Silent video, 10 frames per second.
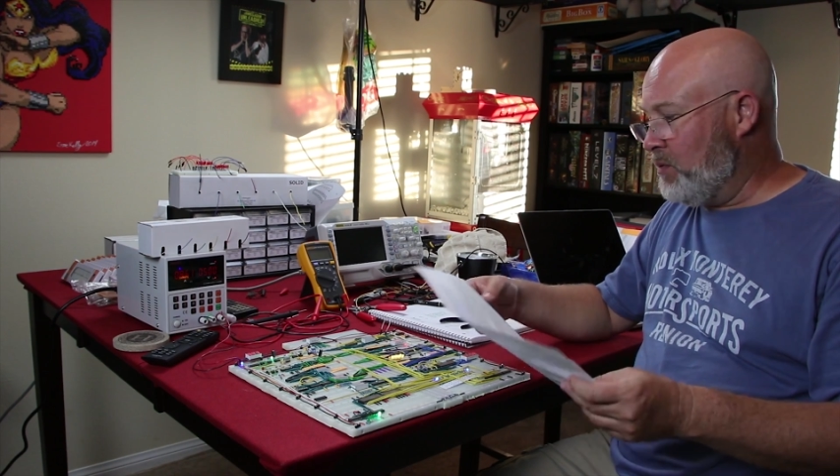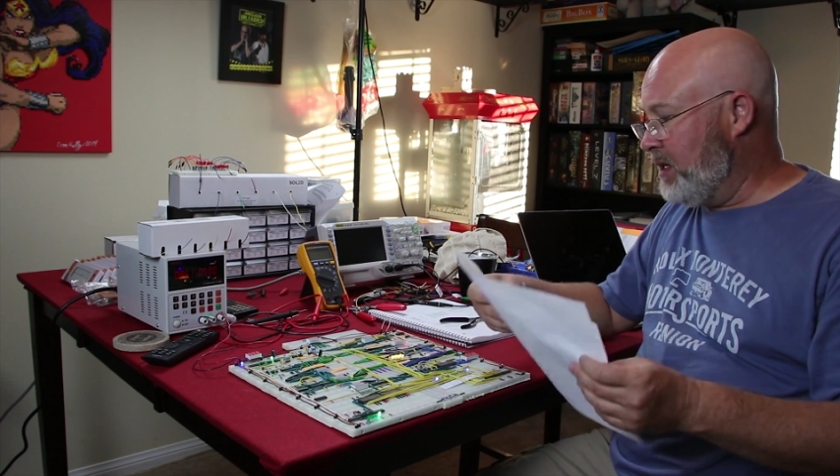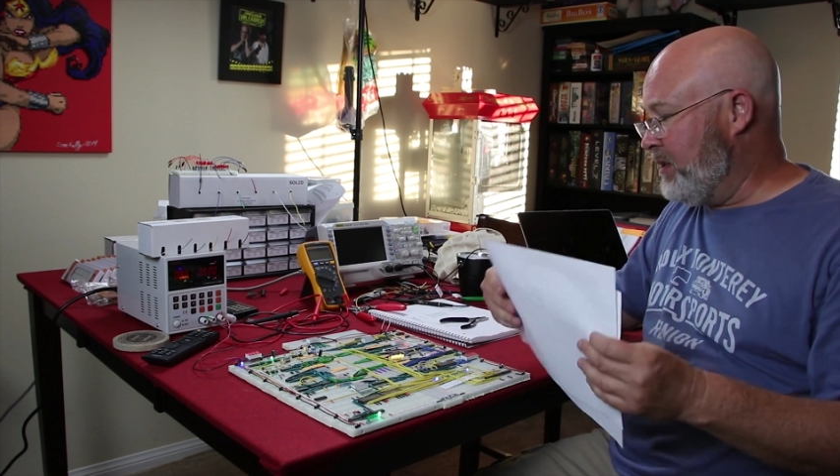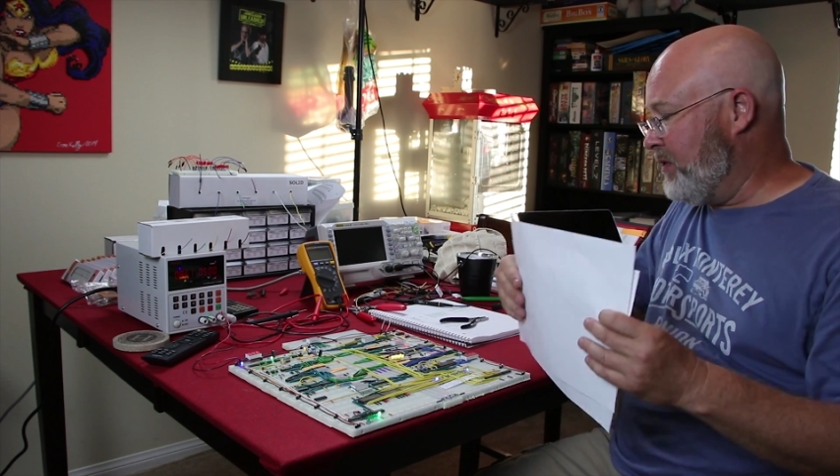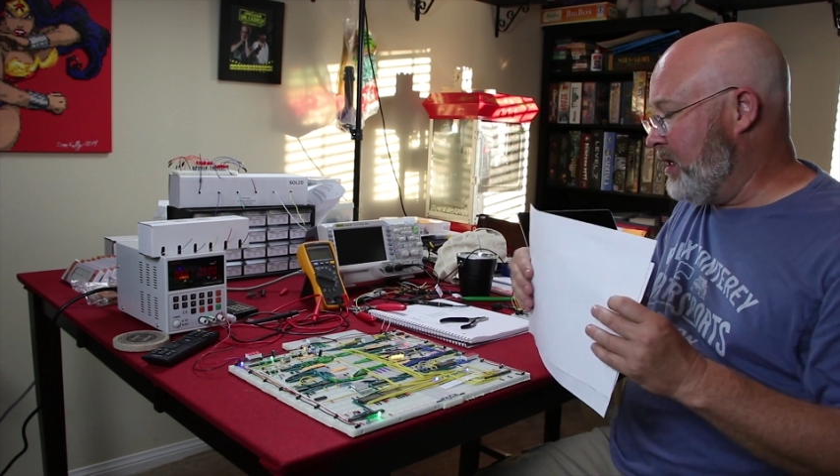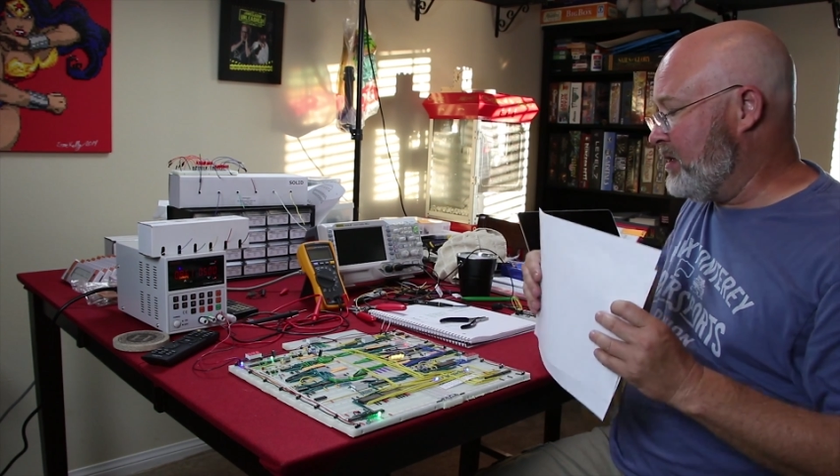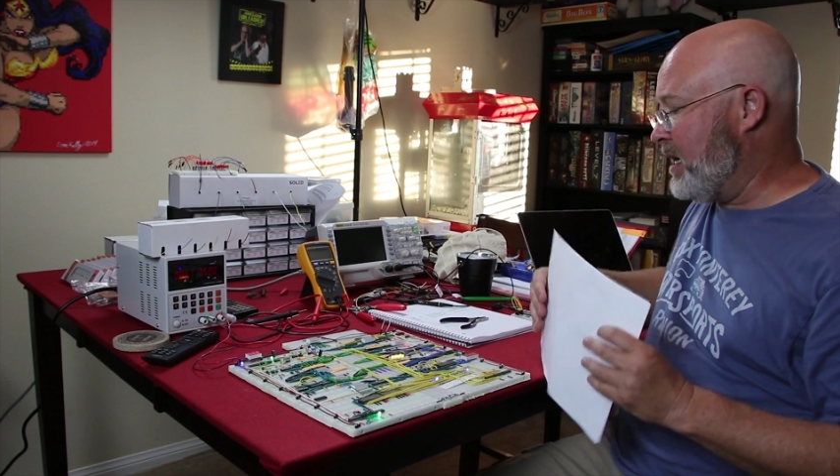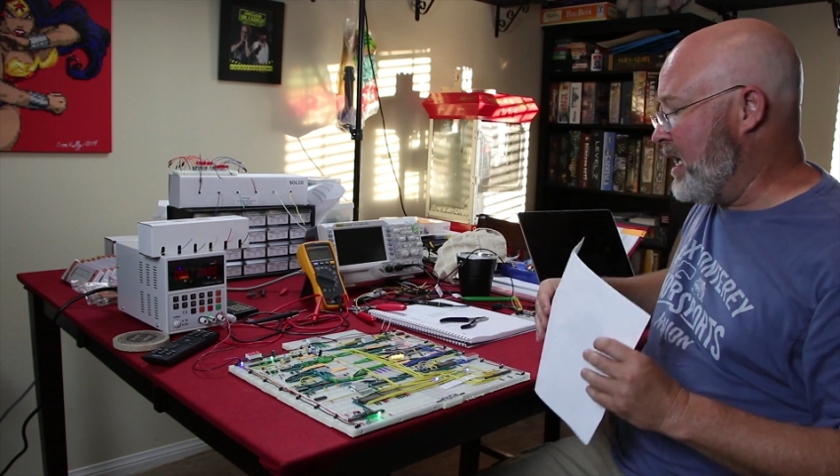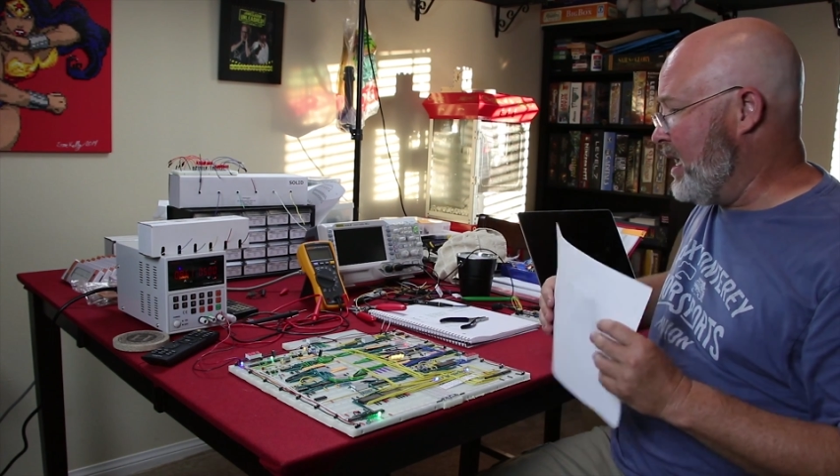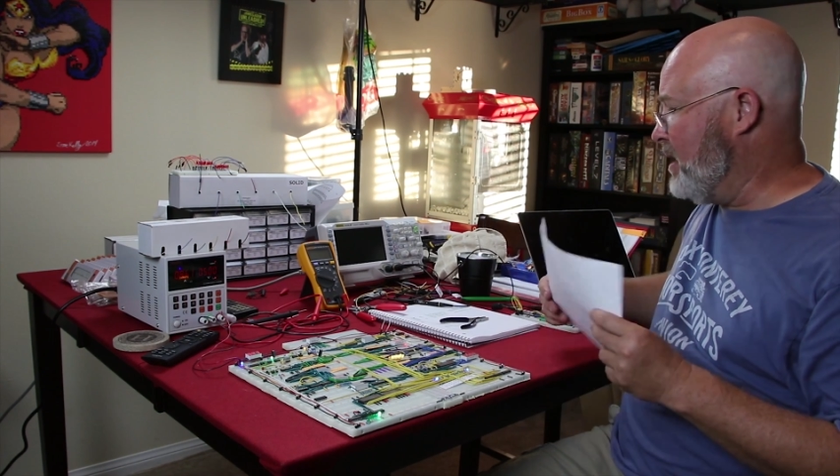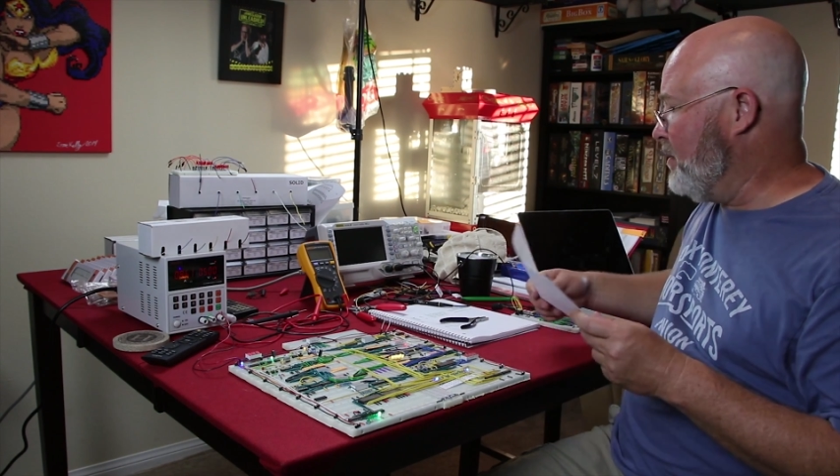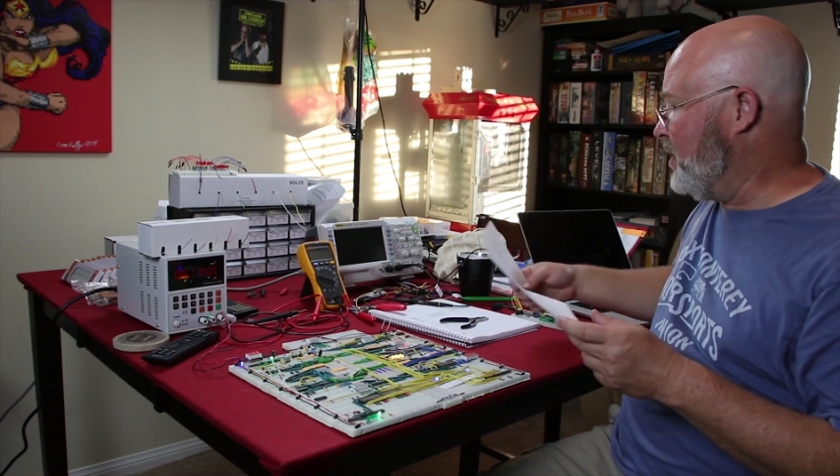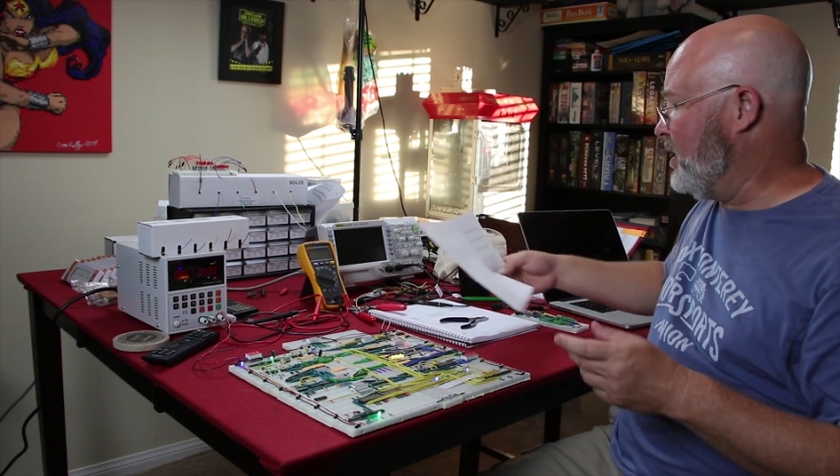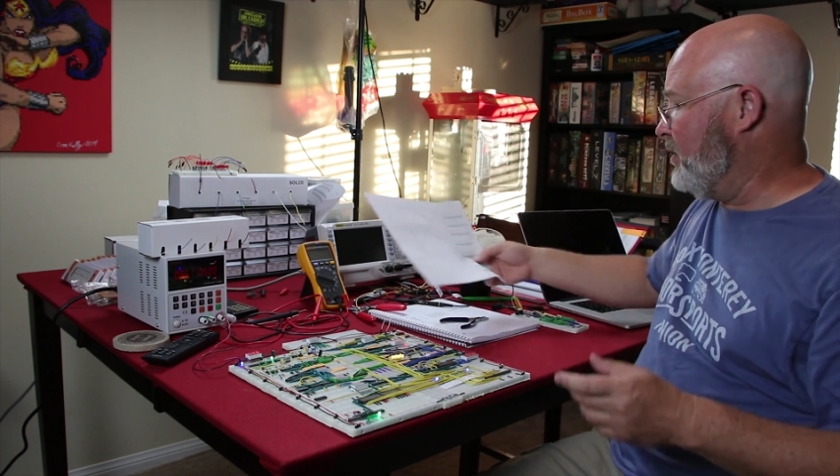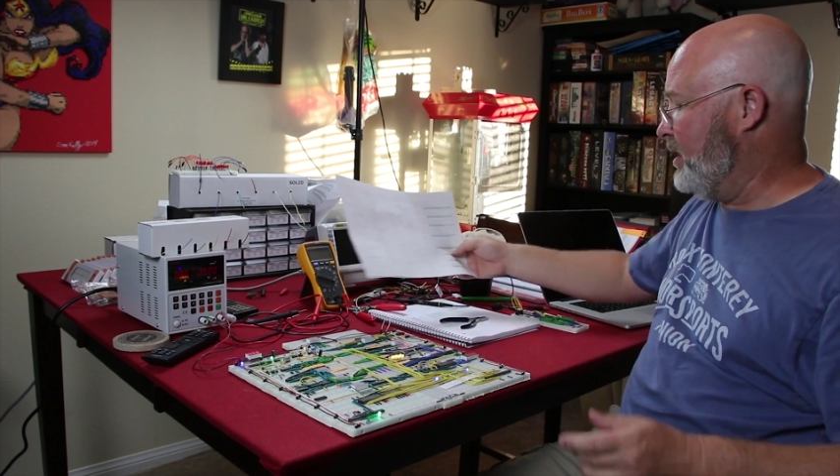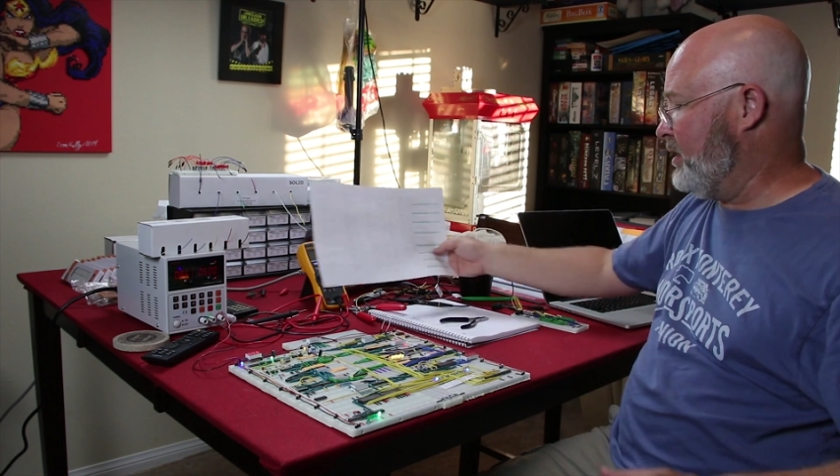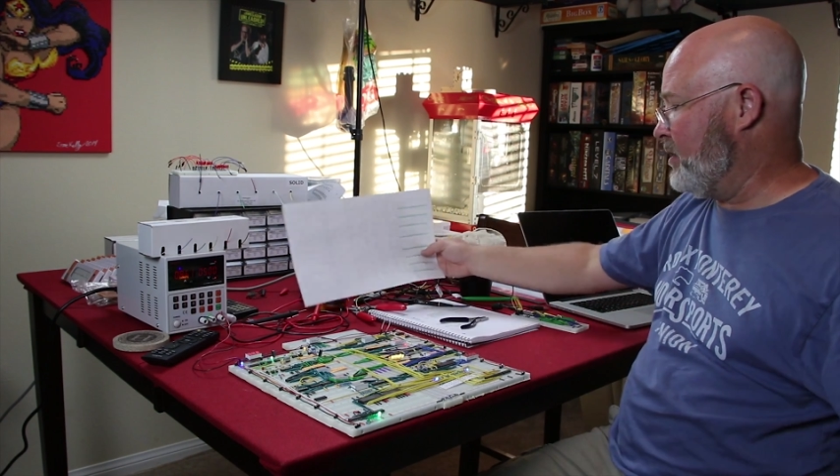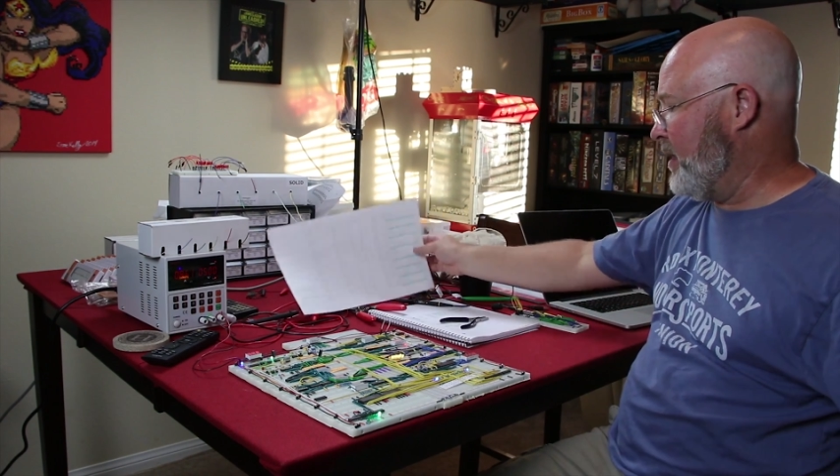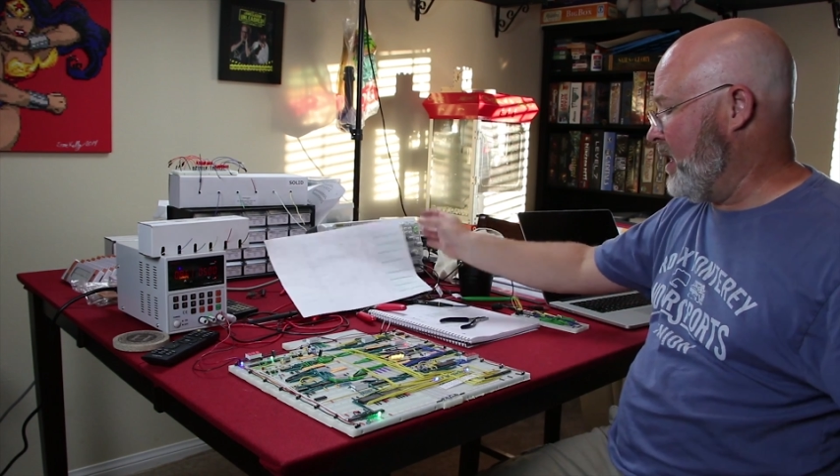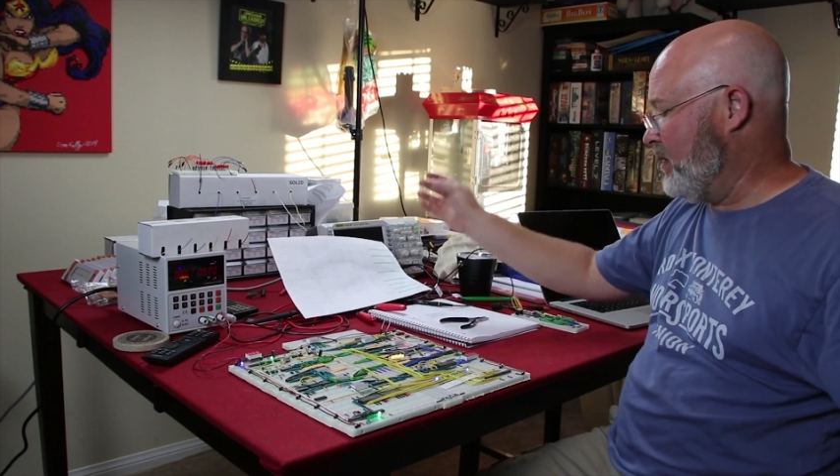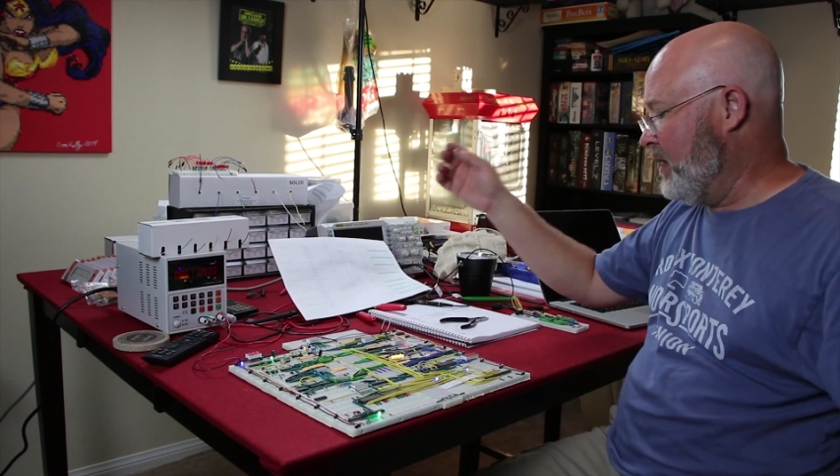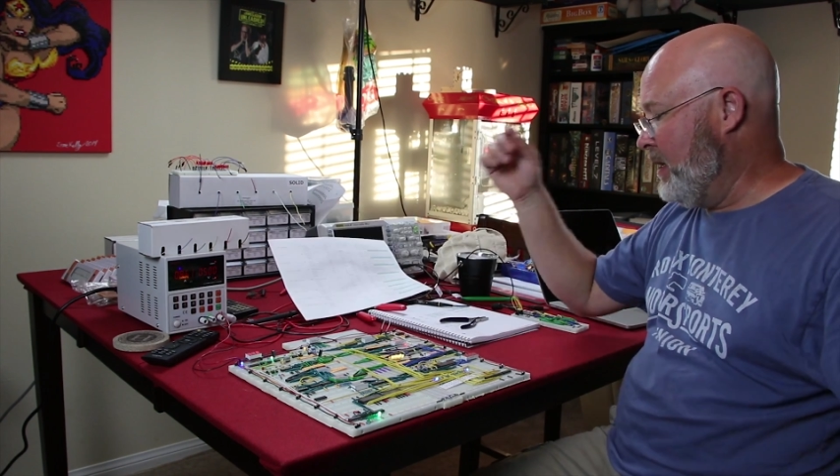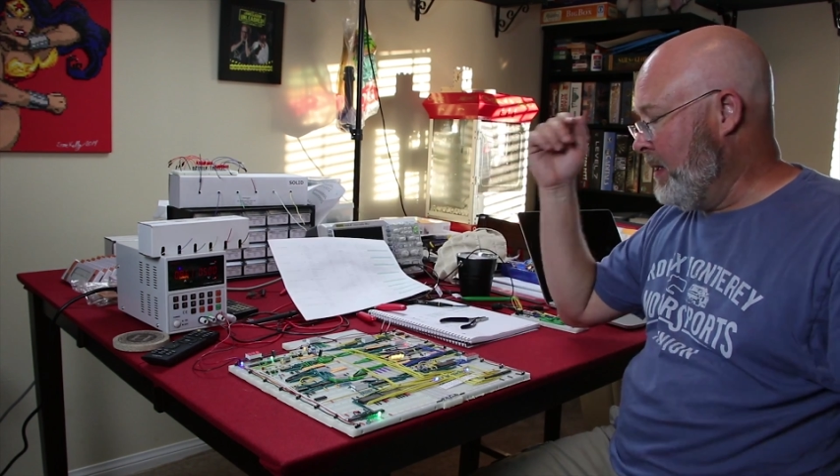One of the things that I am curious about